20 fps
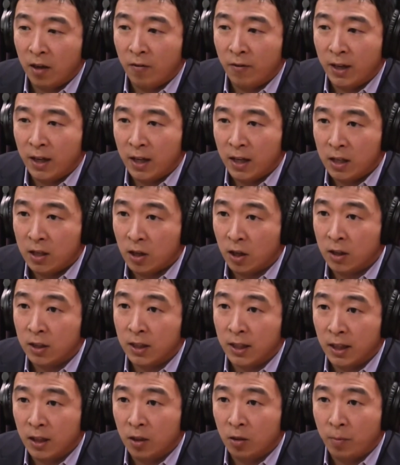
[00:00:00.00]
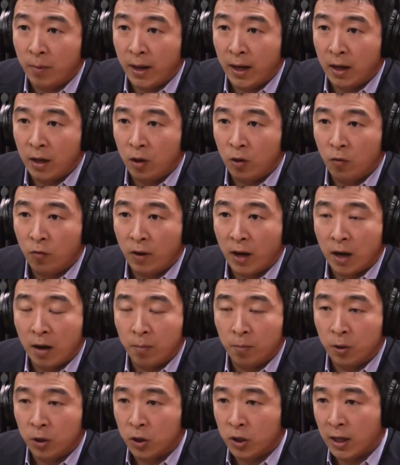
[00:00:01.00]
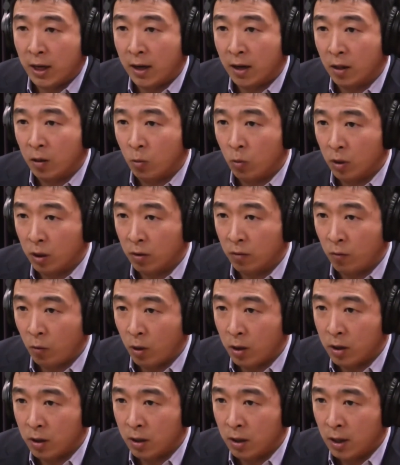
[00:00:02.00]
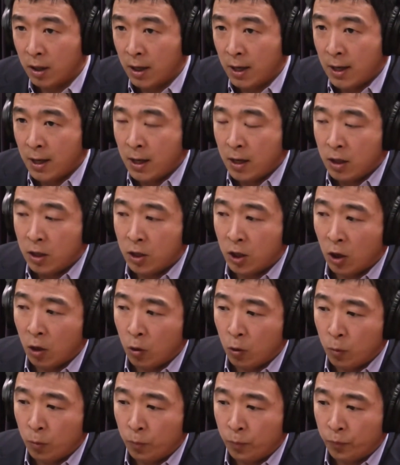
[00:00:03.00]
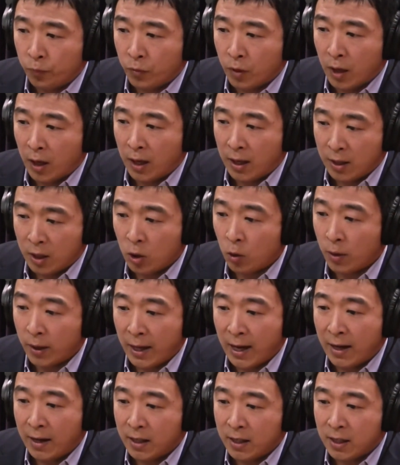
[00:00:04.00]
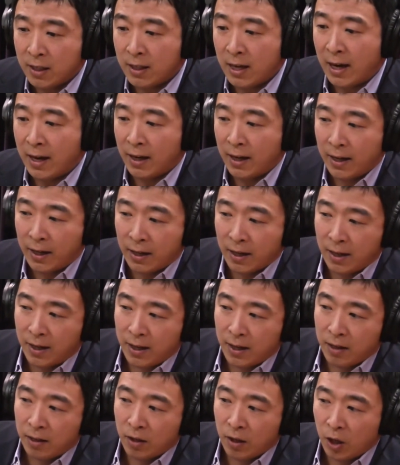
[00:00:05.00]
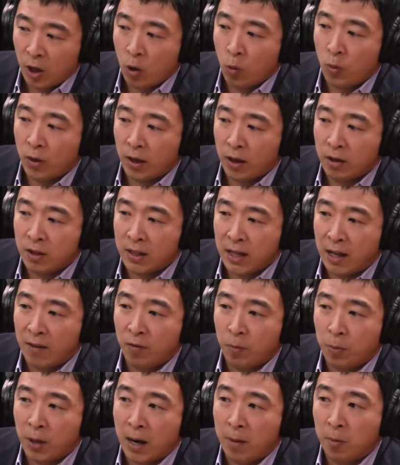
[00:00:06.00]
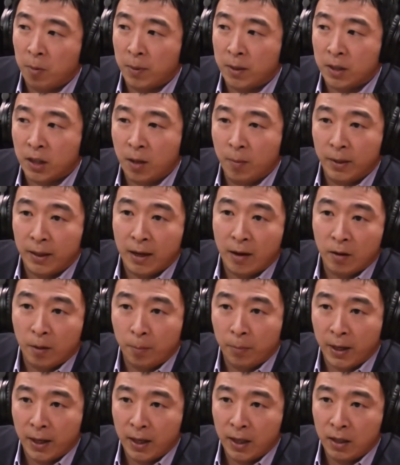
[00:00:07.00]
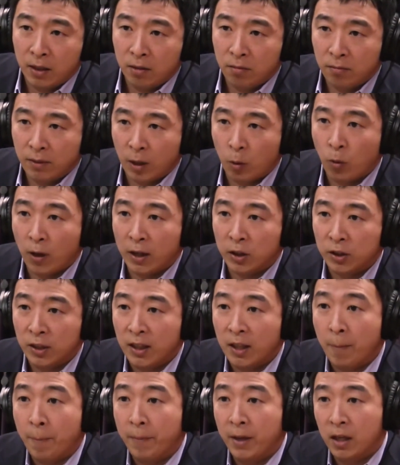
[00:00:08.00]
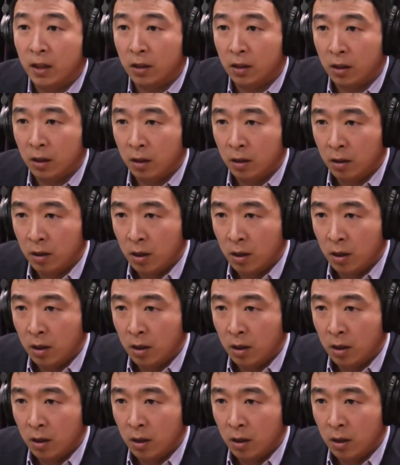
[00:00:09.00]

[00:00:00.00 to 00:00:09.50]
of it is unskilled men who've gotten pushed out of the workforce. So again, this is not like we're going to solve a problem that's coming down the pike. Like we're actually in the middle